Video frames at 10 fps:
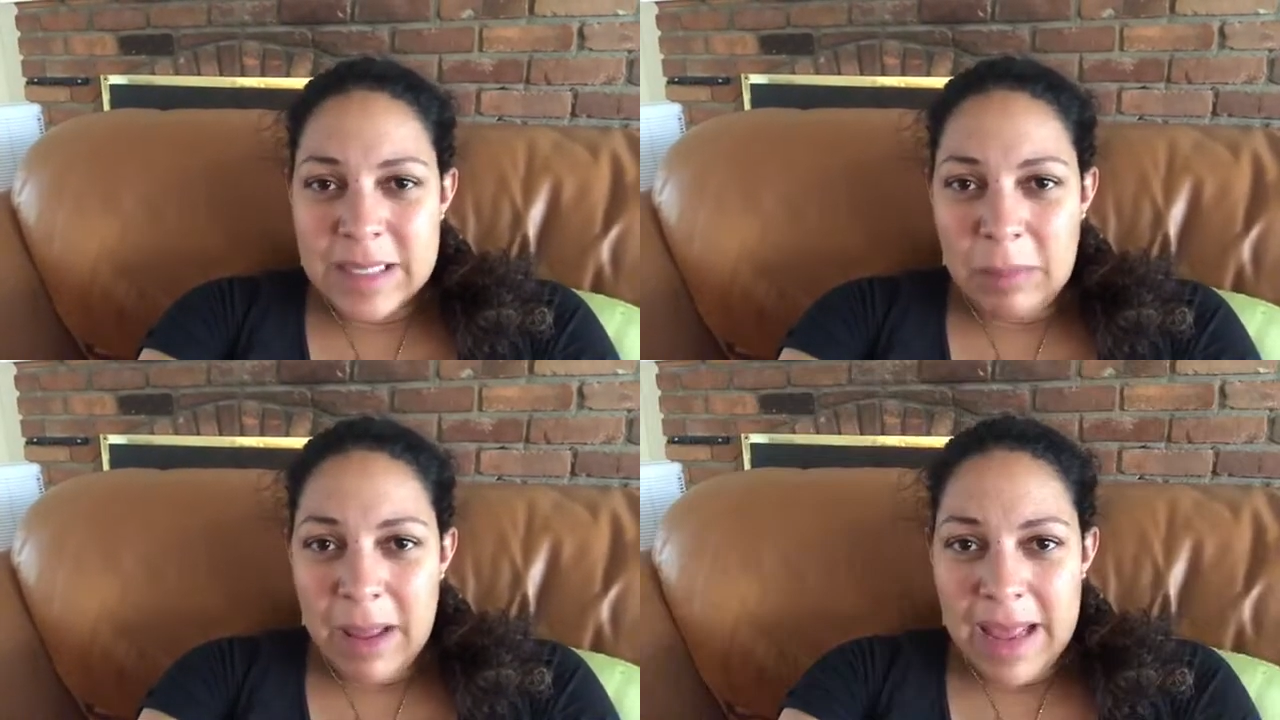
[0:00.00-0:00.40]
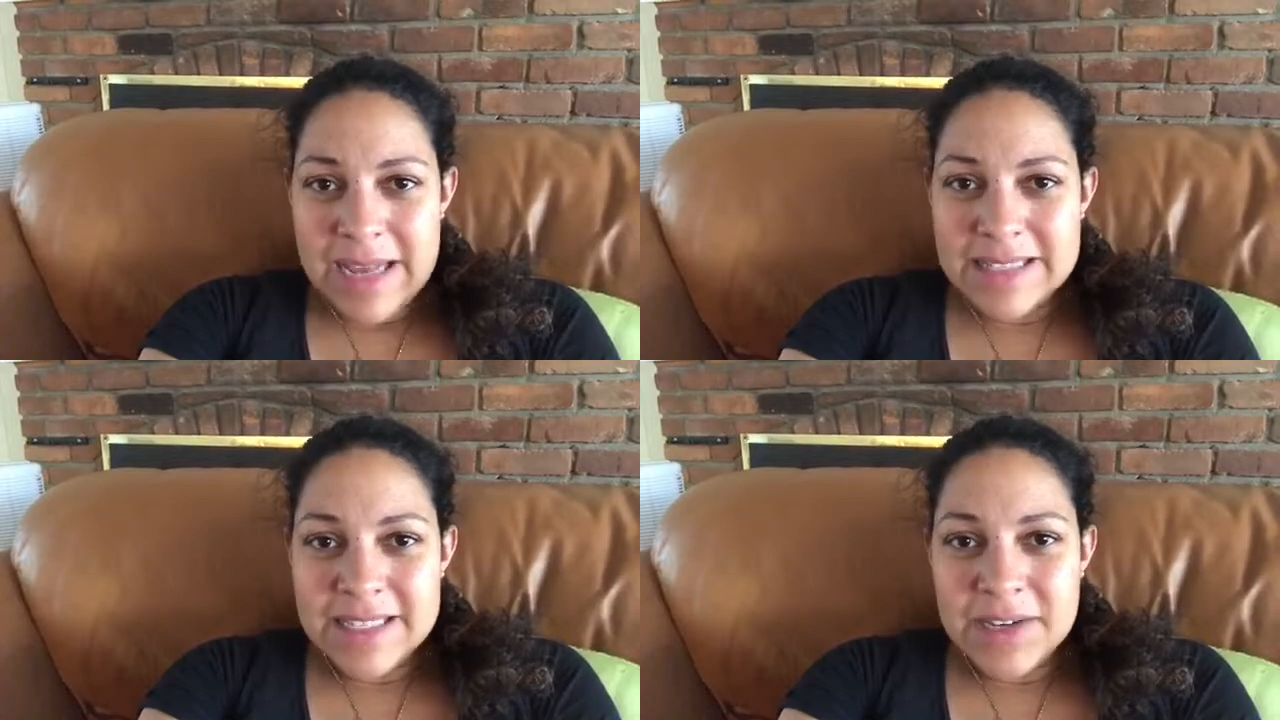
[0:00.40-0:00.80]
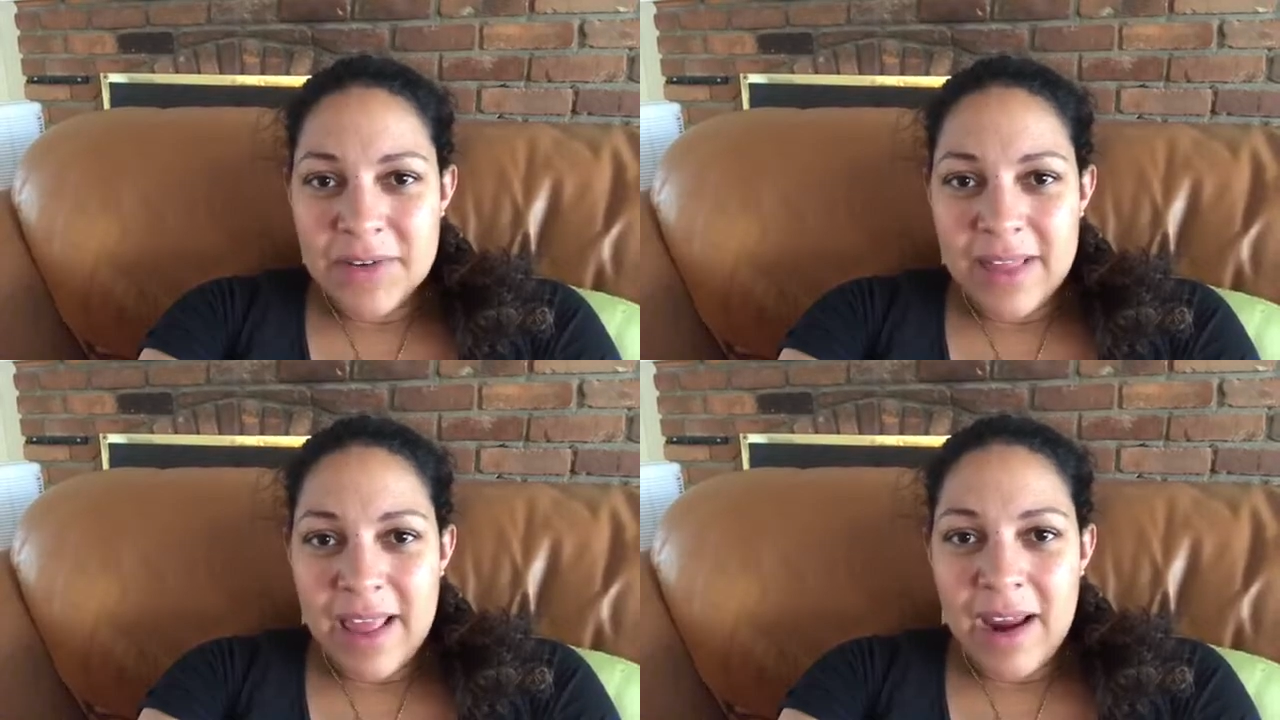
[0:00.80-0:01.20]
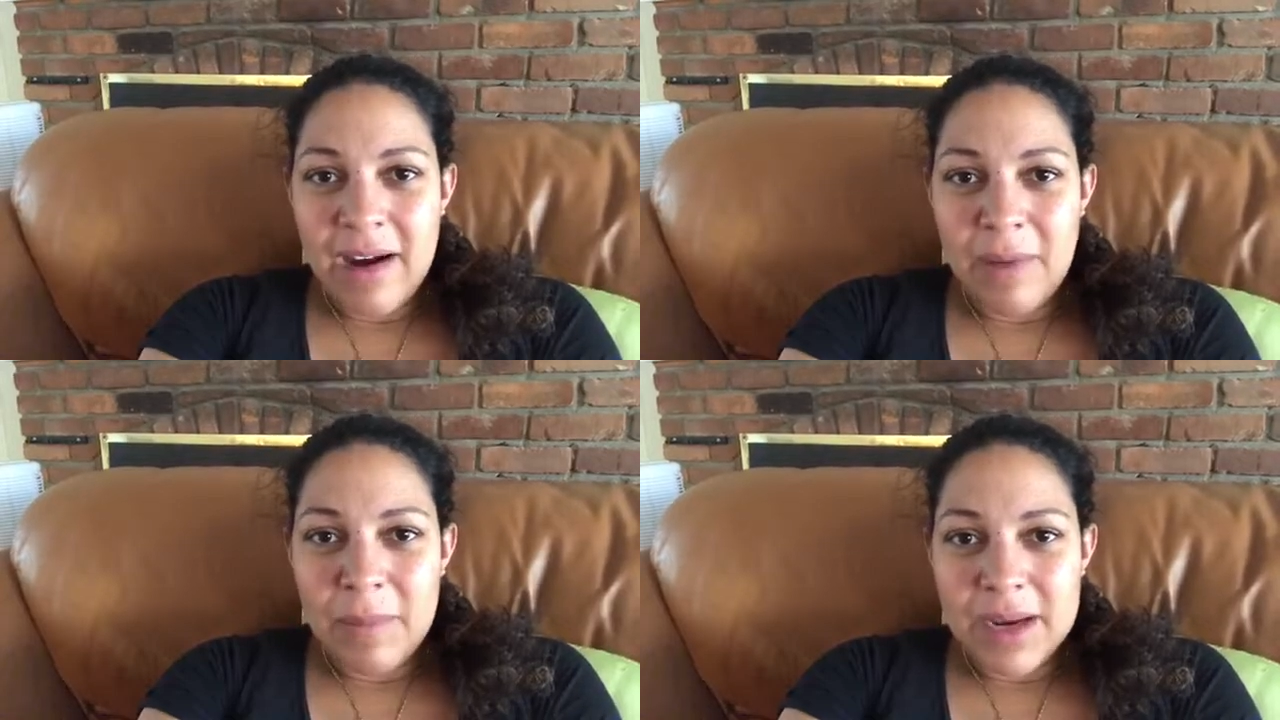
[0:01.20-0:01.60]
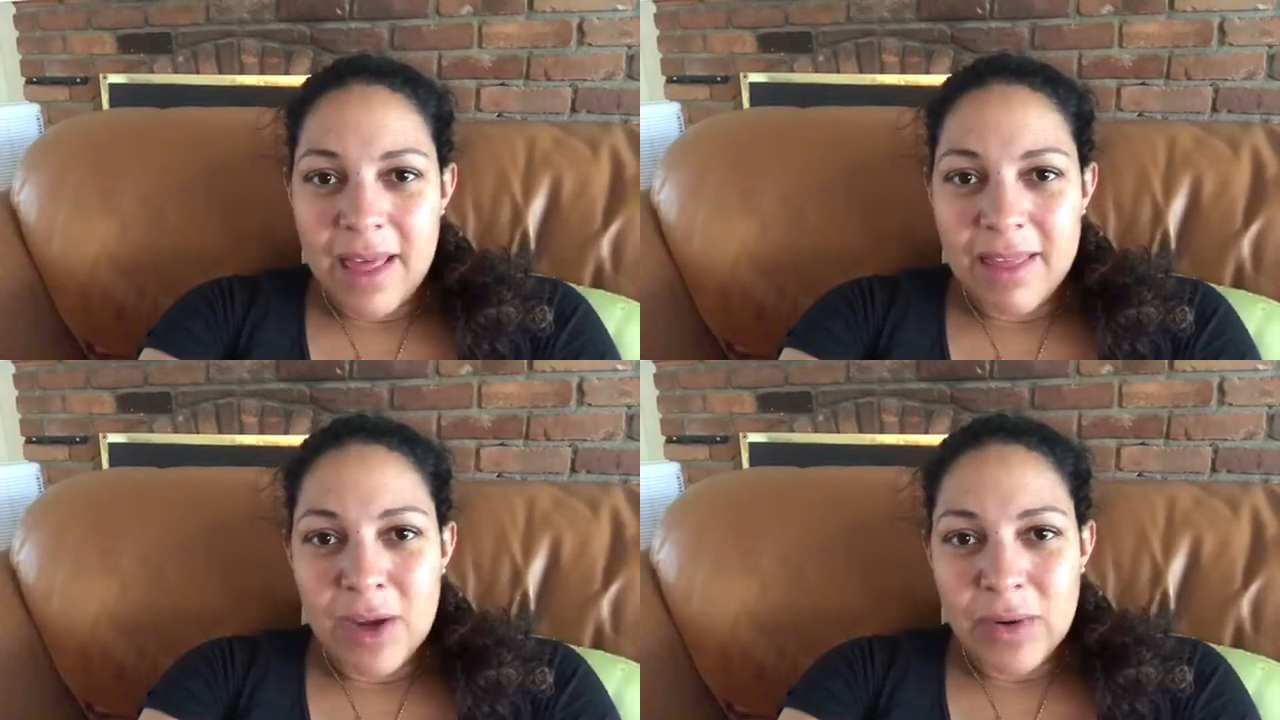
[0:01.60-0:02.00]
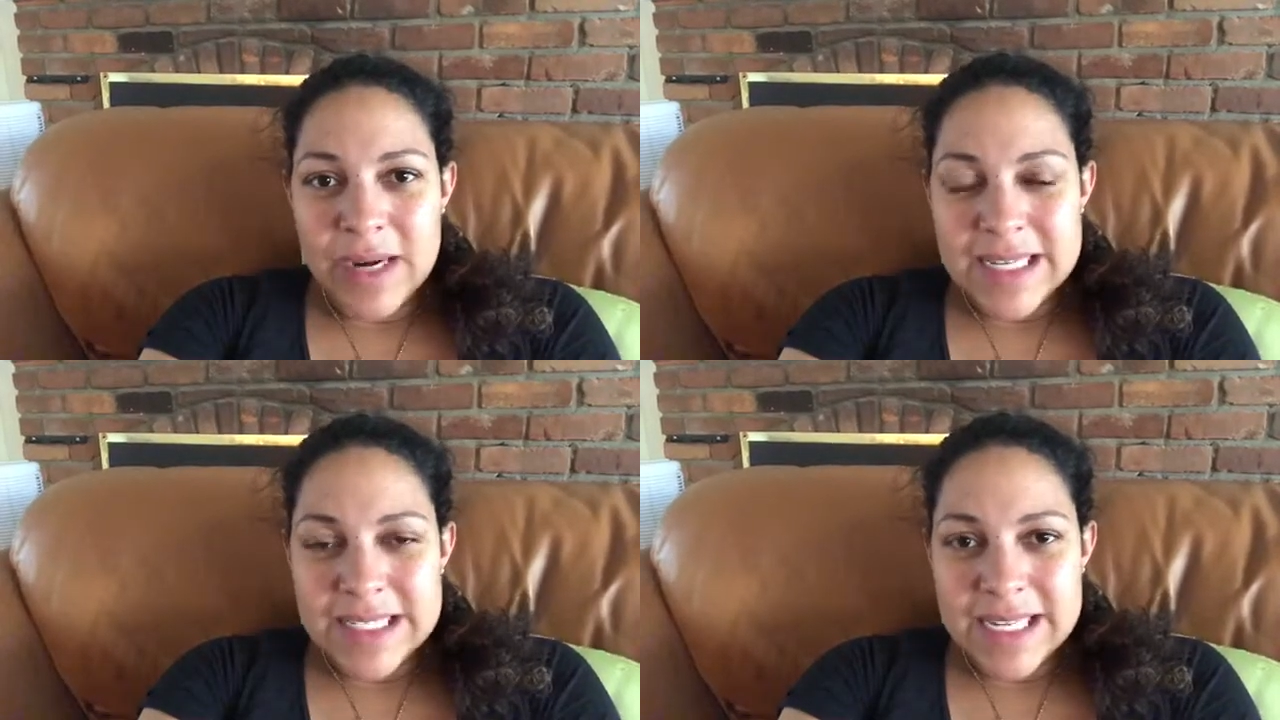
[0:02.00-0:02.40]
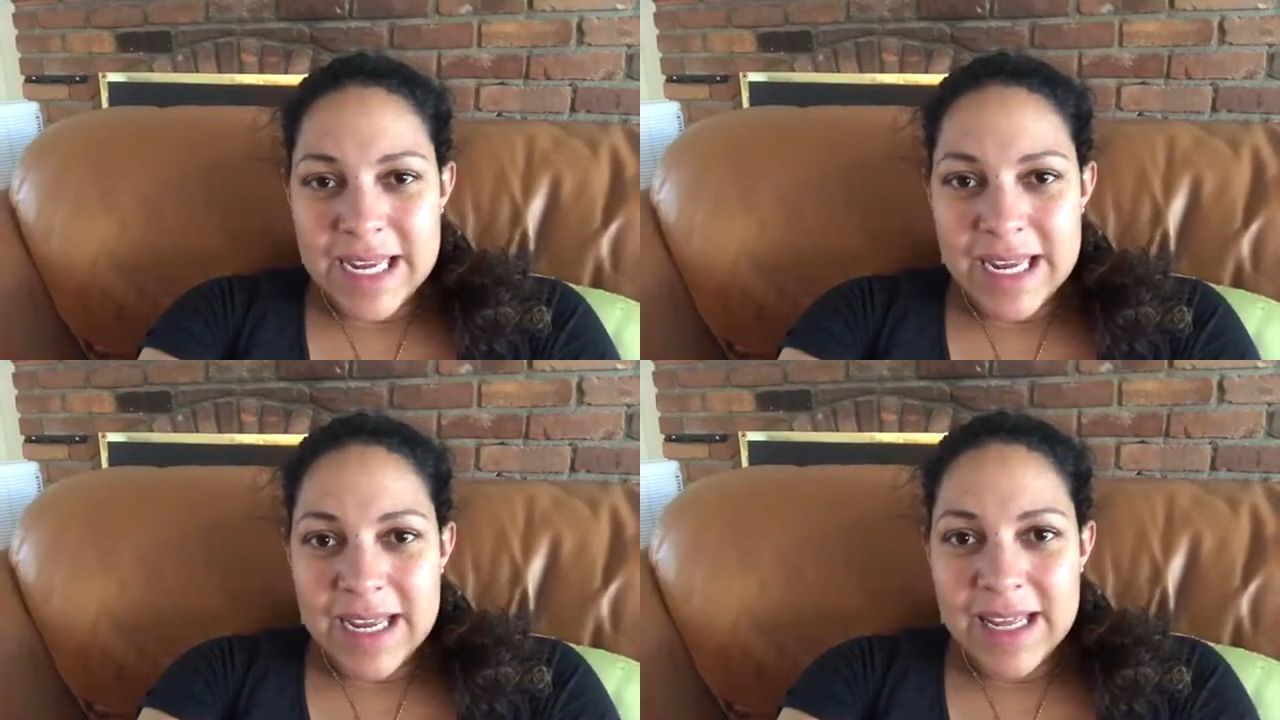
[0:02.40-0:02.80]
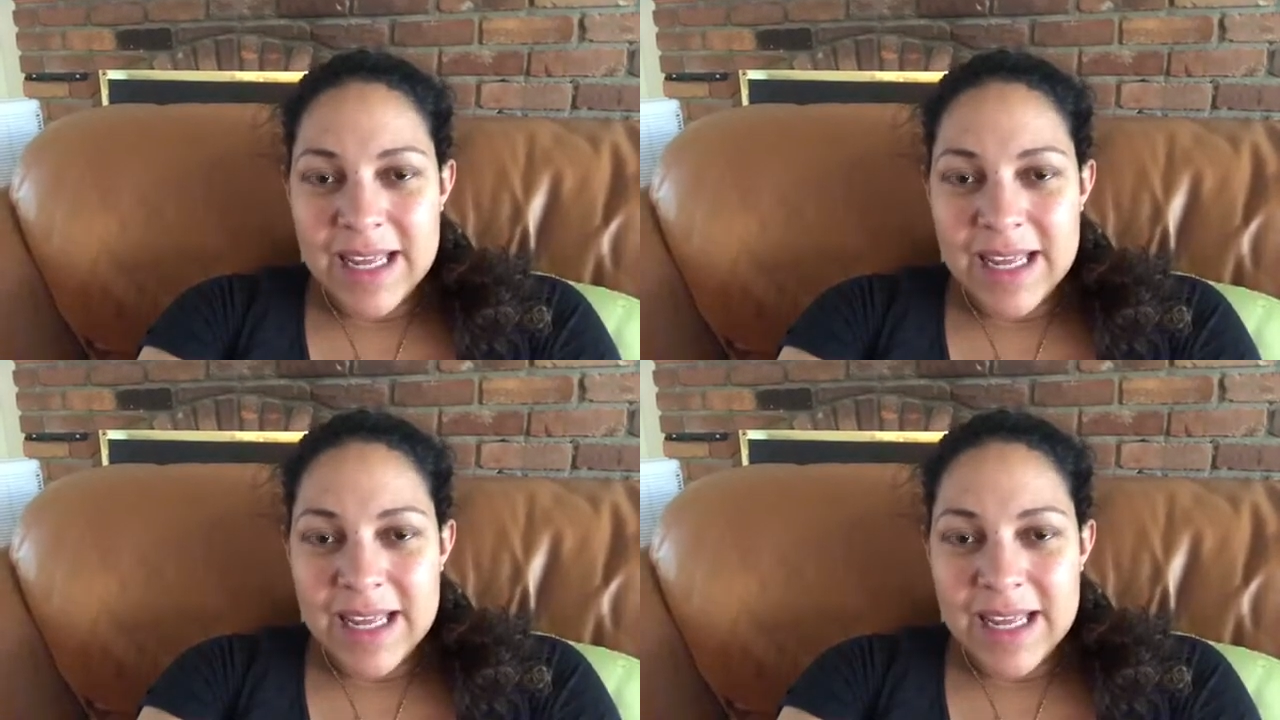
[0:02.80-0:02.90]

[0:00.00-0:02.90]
and pains here and there, but nothing crazy.